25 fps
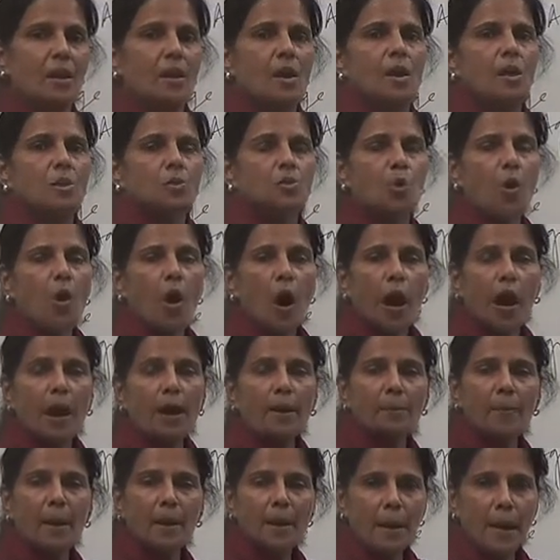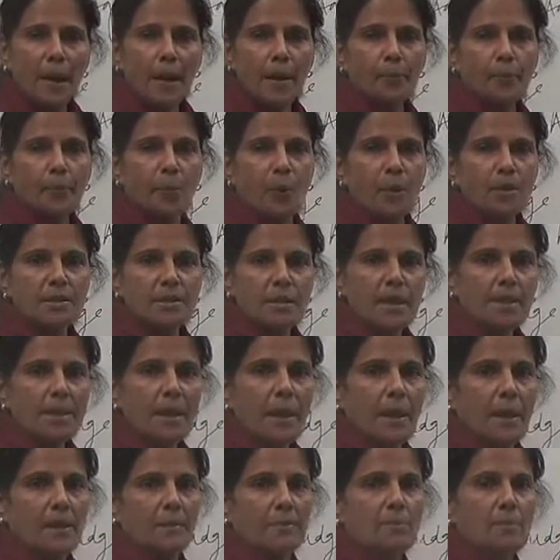So Akbar appointed
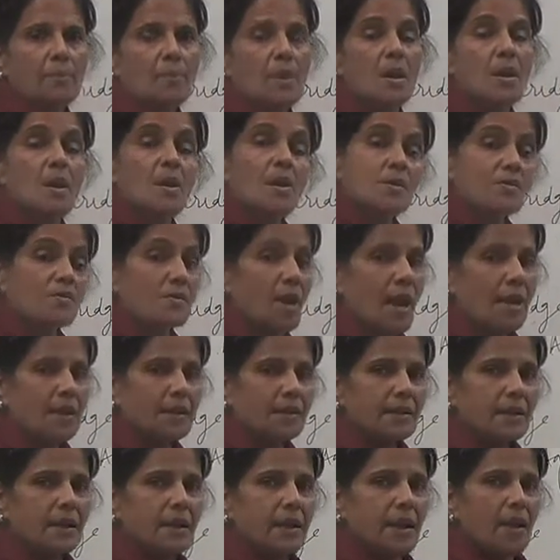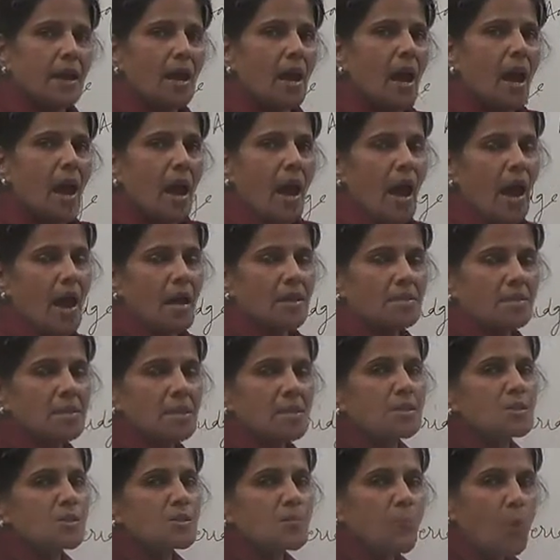him rightly as his
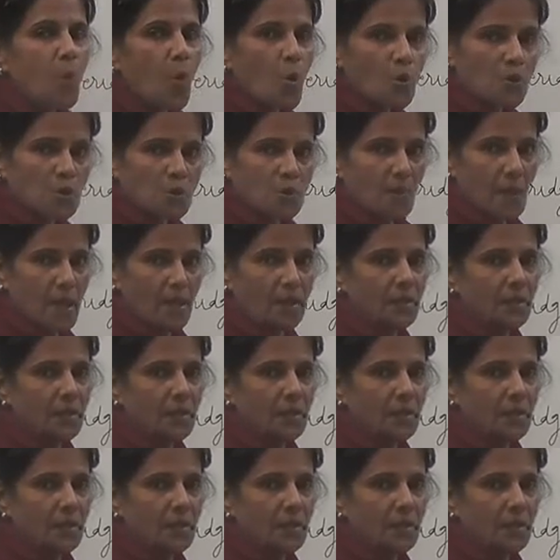spokesman,